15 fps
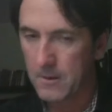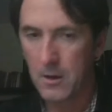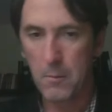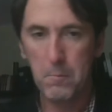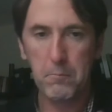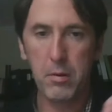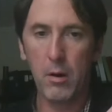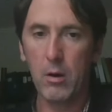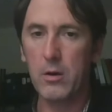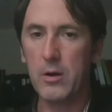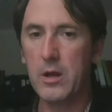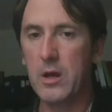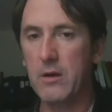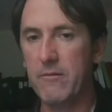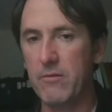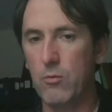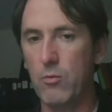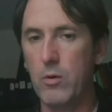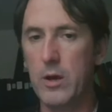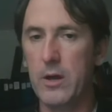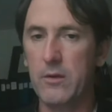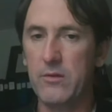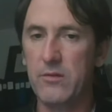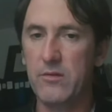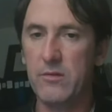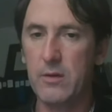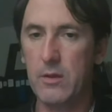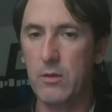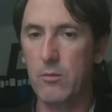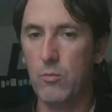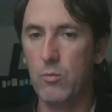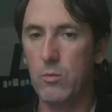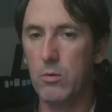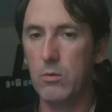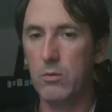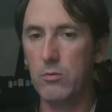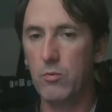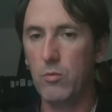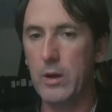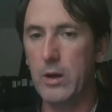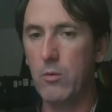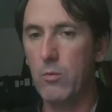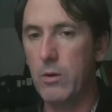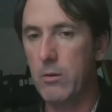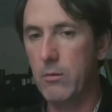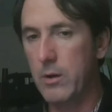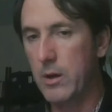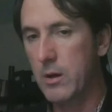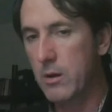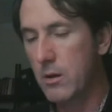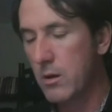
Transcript: A parting of the ways, and the world went one way.